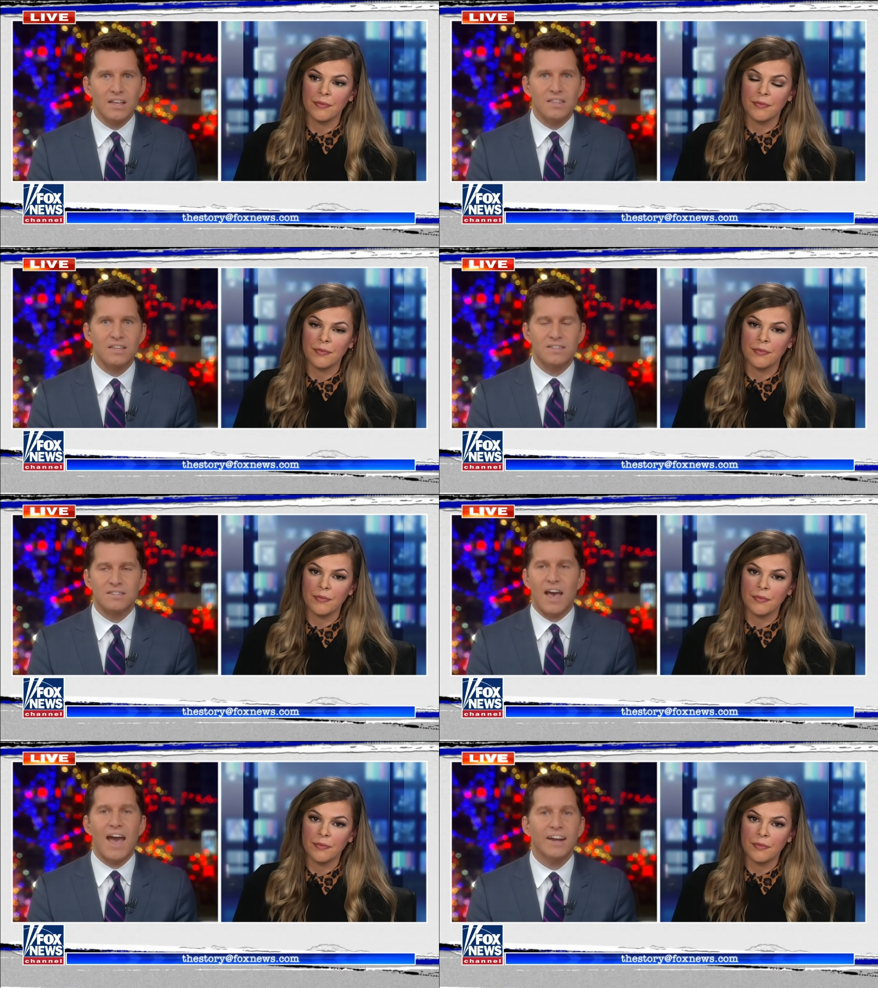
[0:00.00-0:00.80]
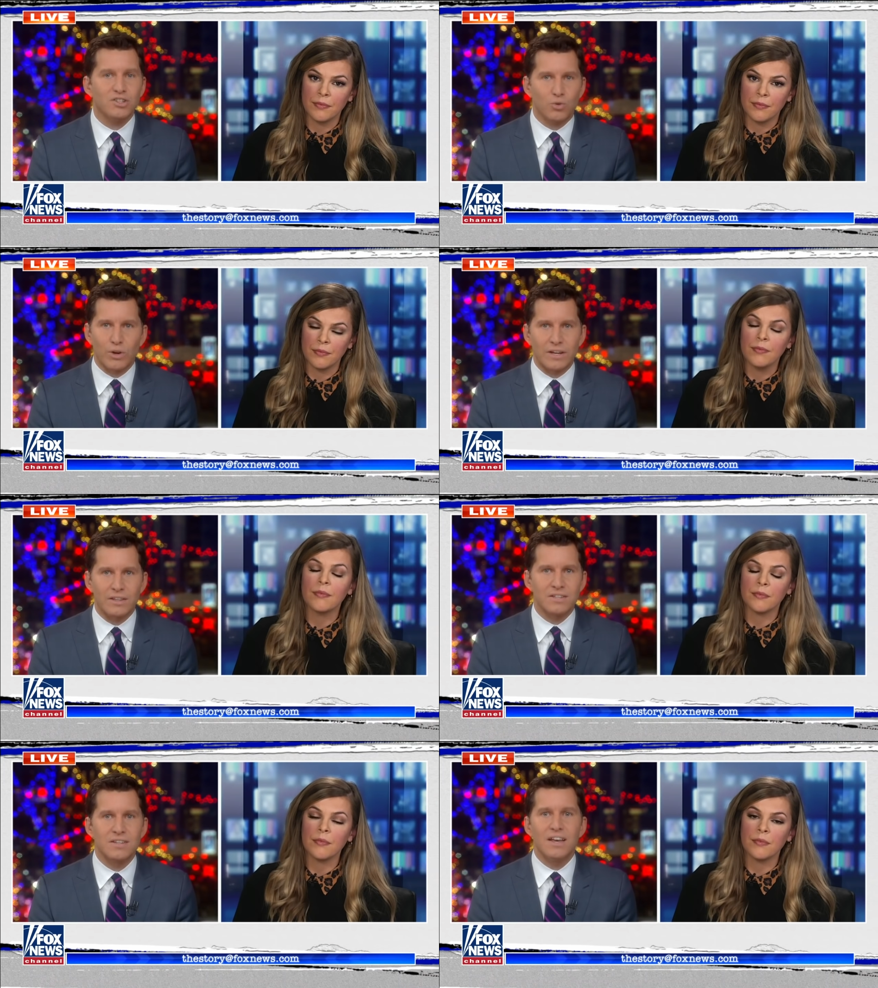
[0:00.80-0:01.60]
Speaker 1: This
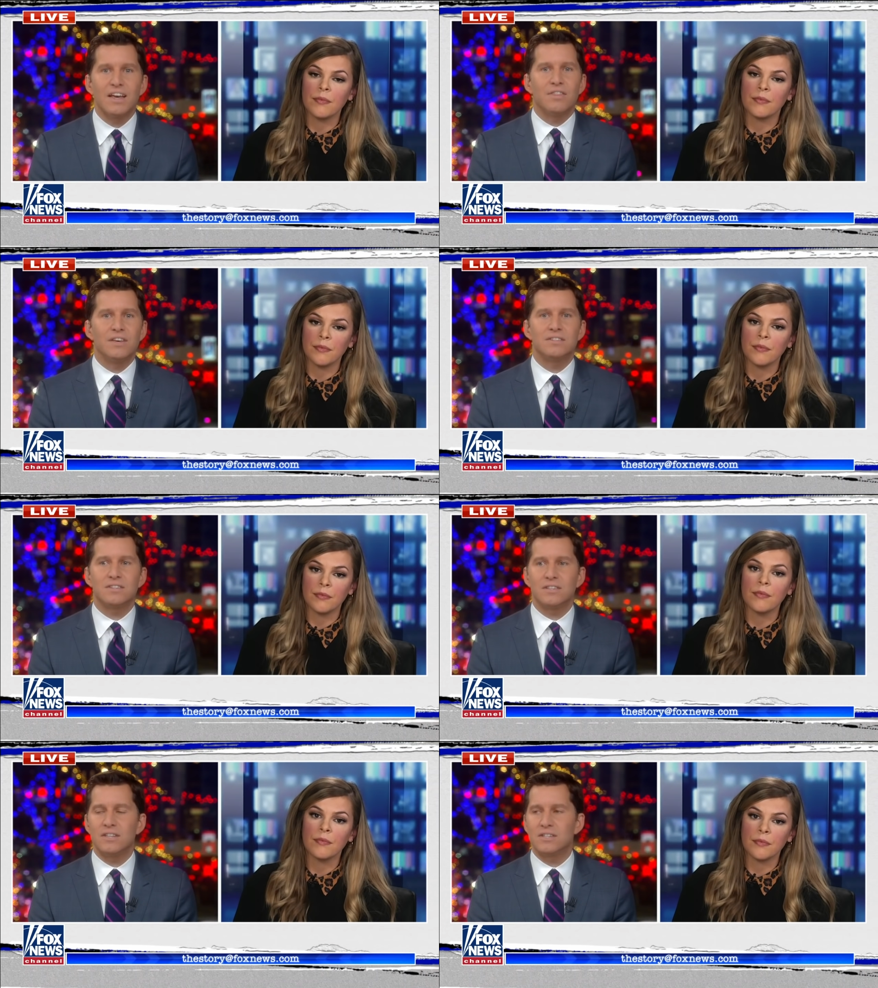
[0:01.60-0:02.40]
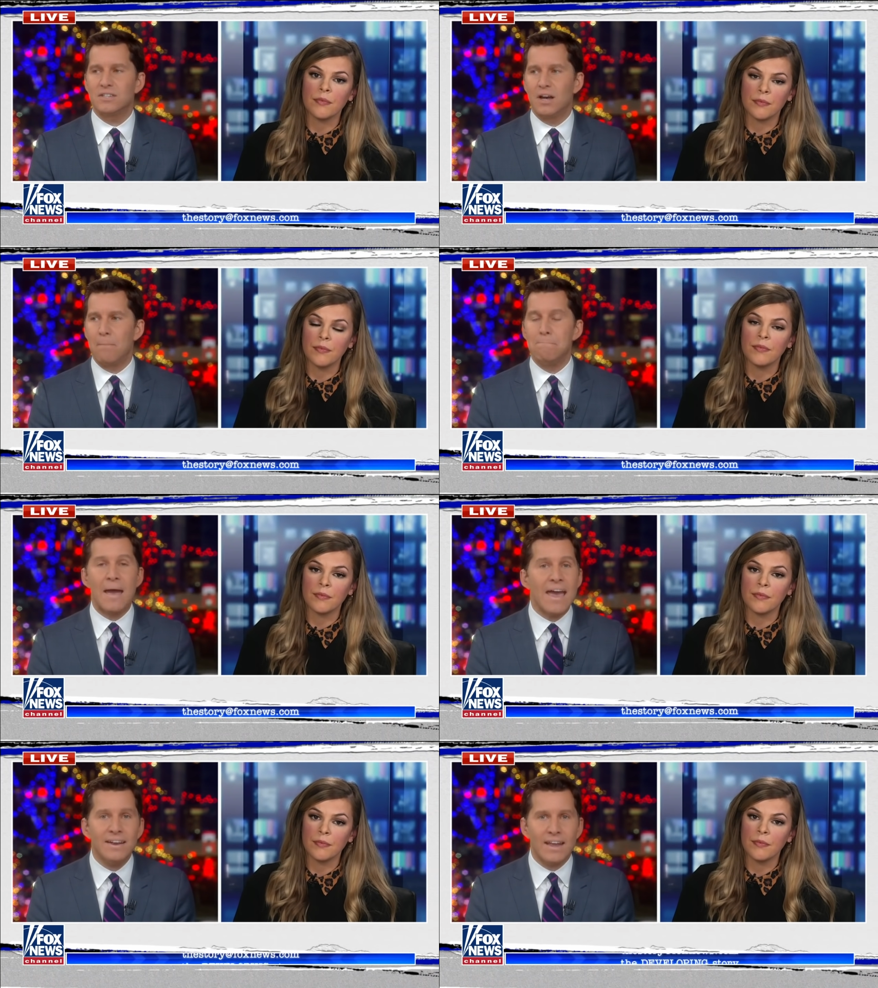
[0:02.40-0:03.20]
hectoring, this
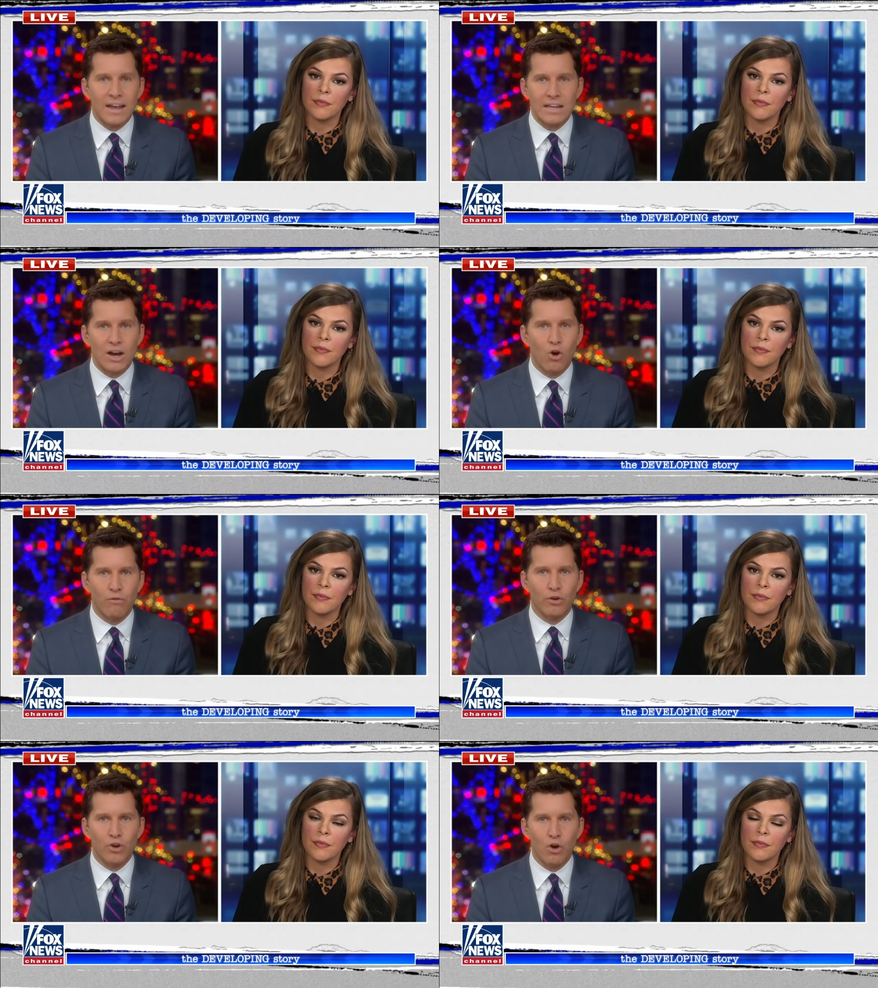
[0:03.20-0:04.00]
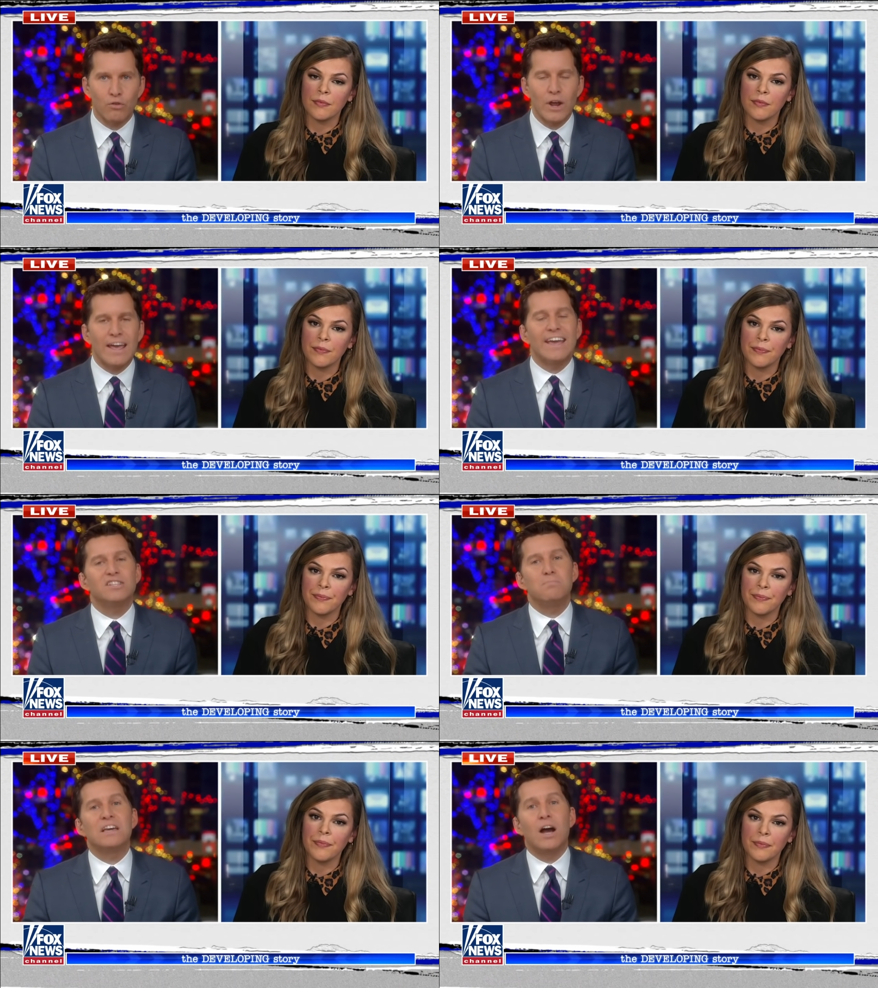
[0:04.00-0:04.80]
mandating over and over,
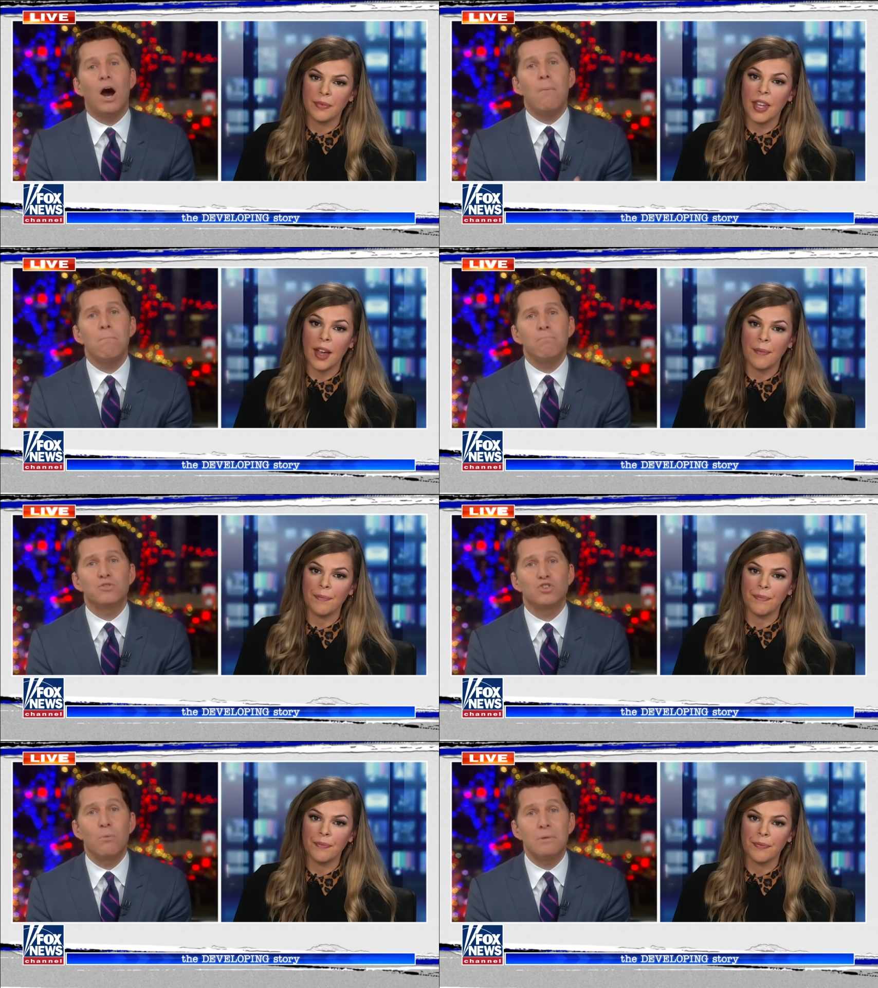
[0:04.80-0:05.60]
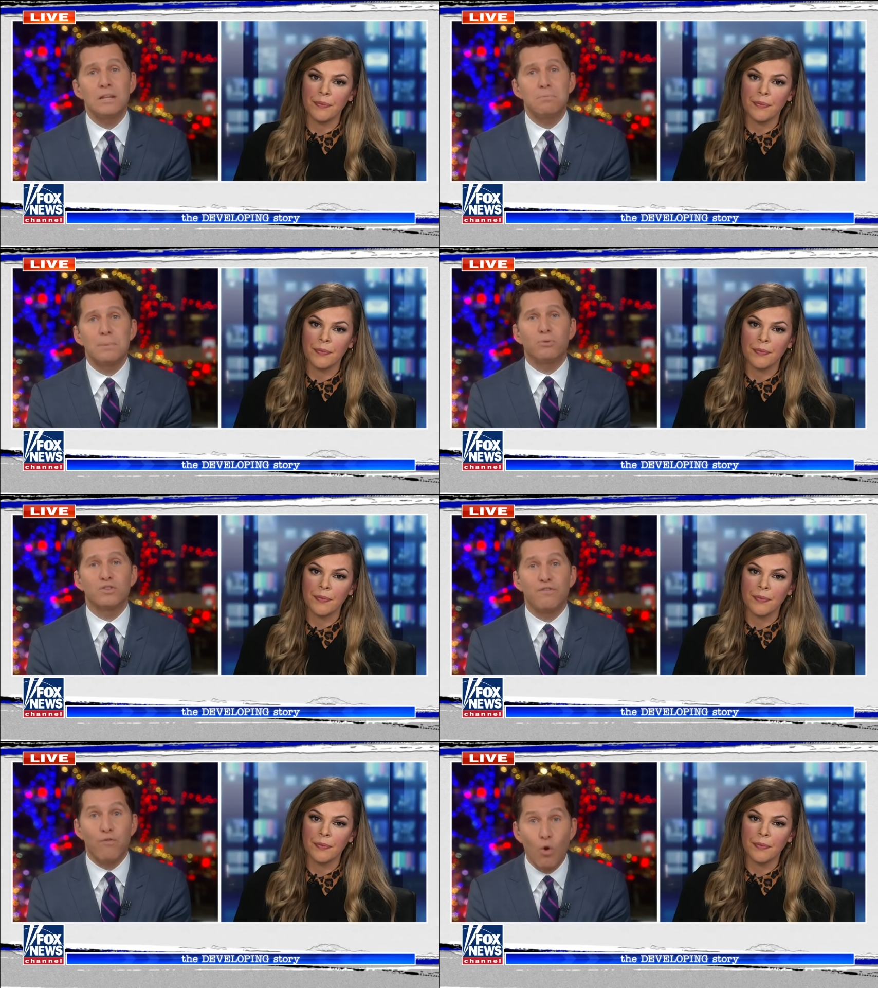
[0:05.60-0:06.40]
it's become so many
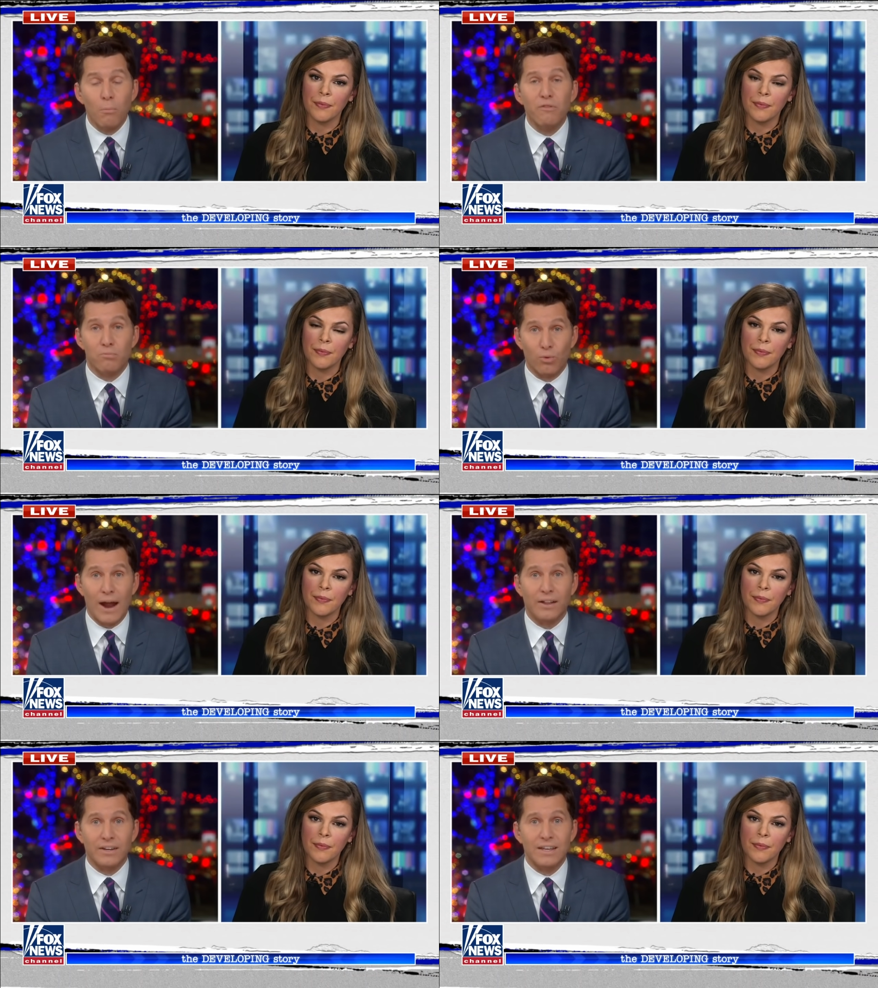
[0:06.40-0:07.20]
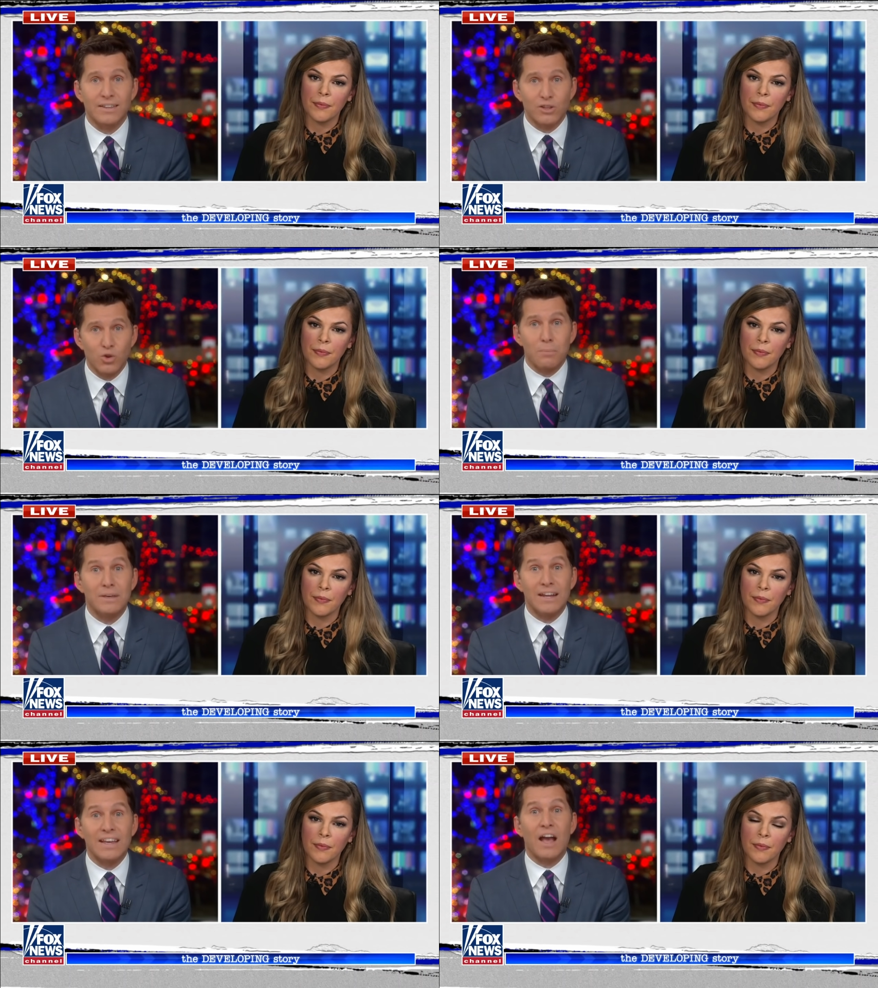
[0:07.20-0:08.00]
people's form of morality. That's what I'm
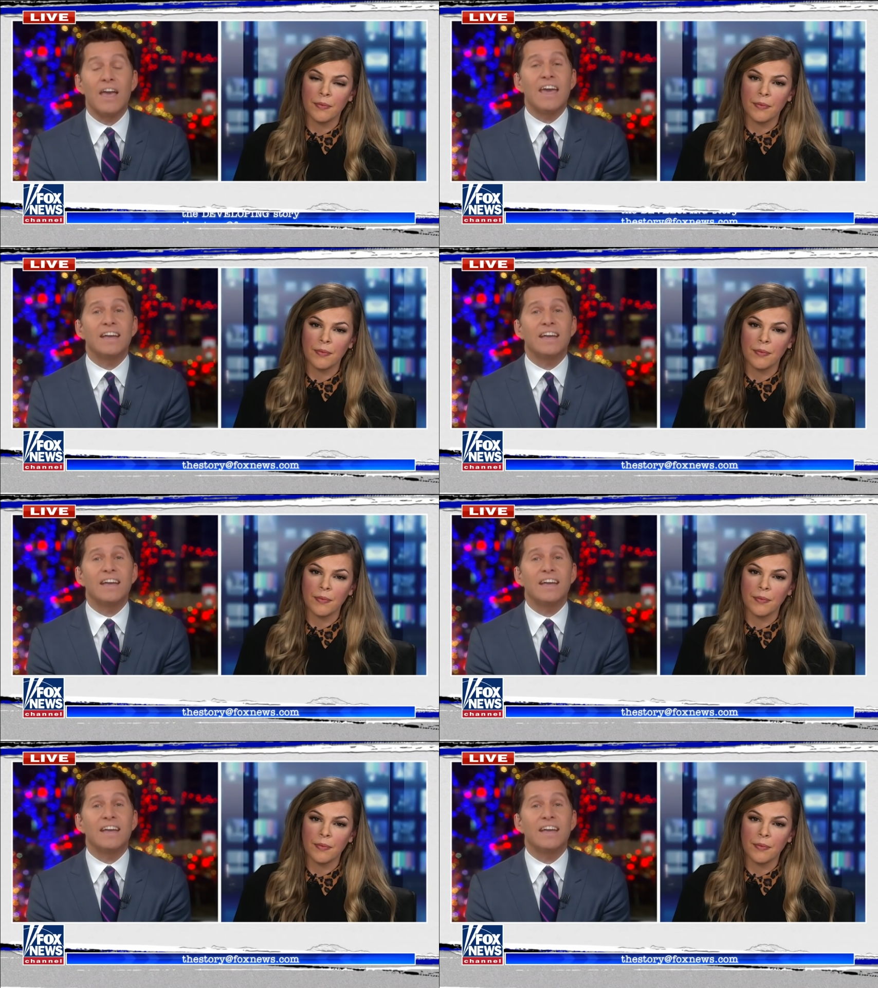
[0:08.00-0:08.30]
getting at.